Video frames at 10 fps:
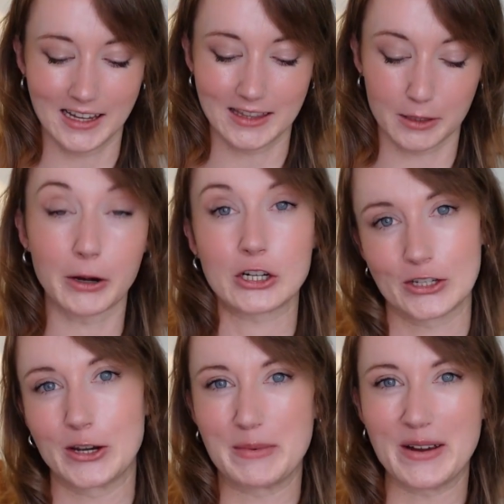the pressure's
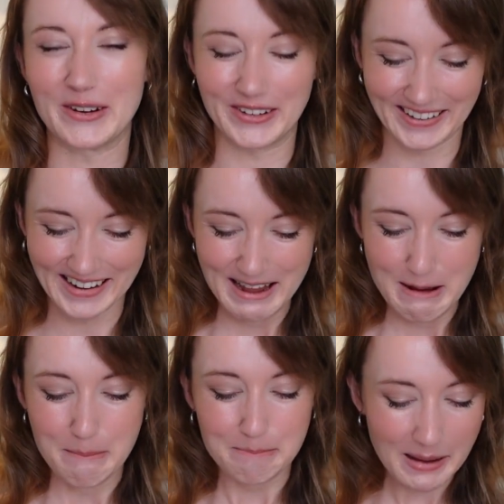gonna be on.
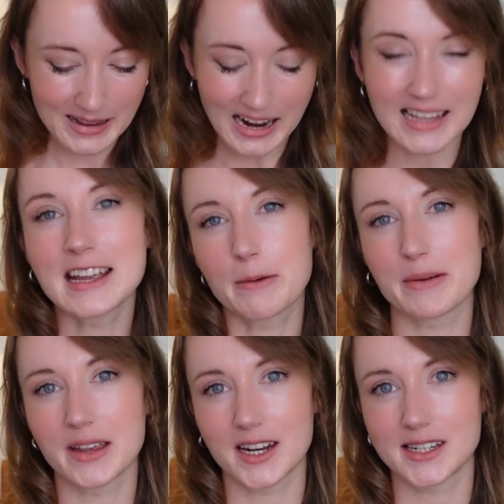But I think I'll be
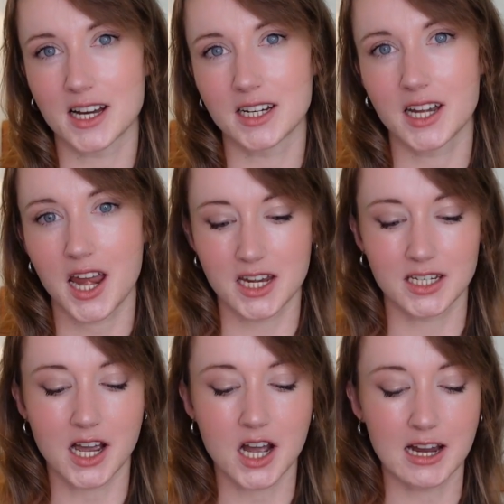able to get it done in
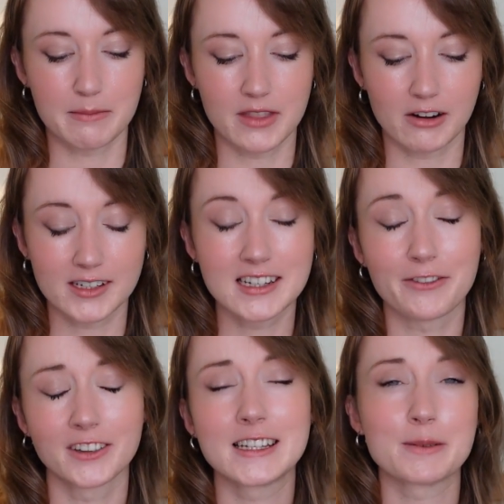time. There are
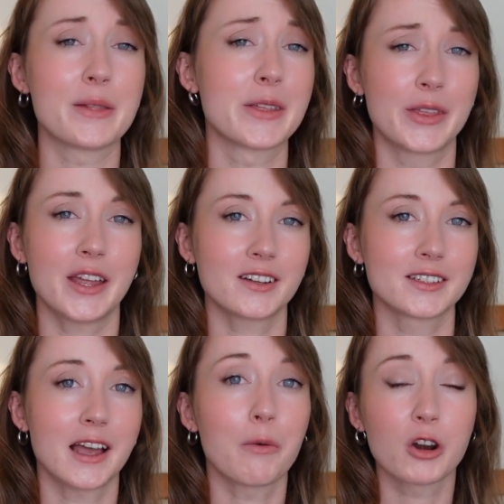definitely some other
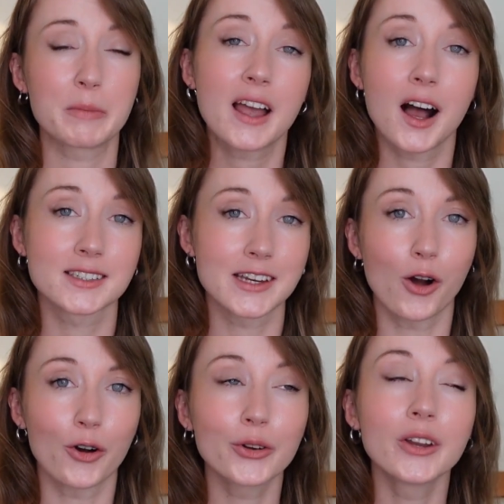things I wanna be casting
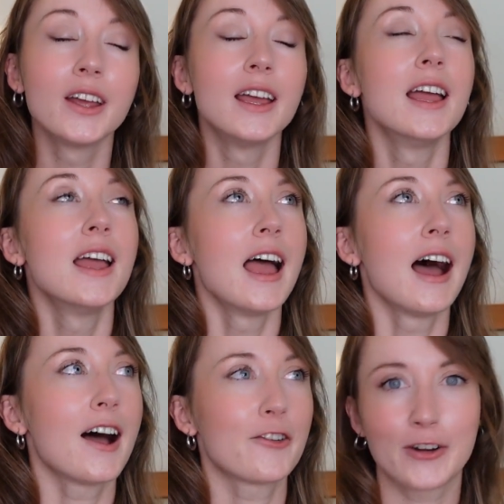on.
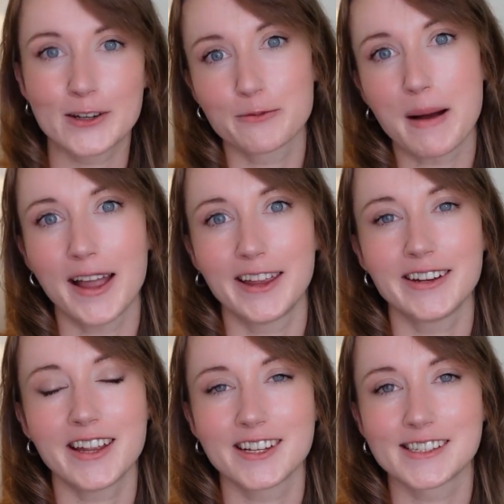A friend of mine
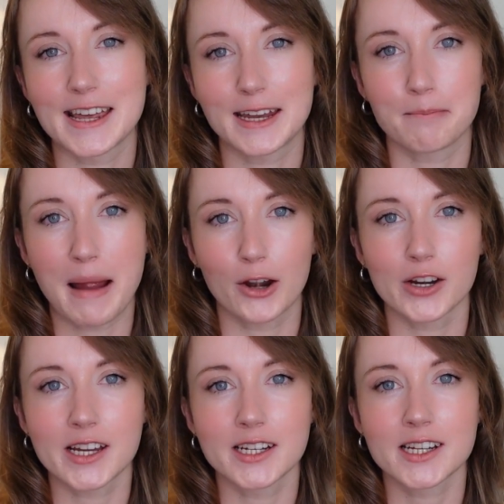is getting
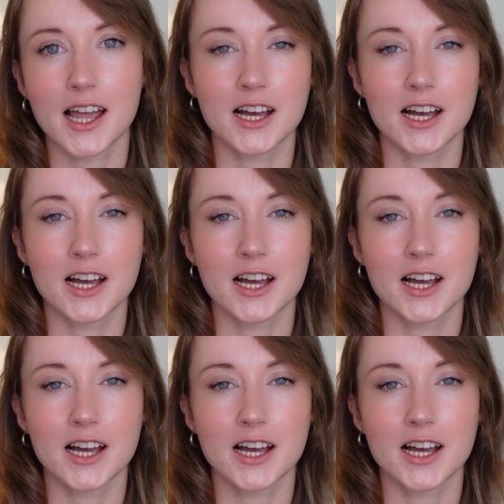married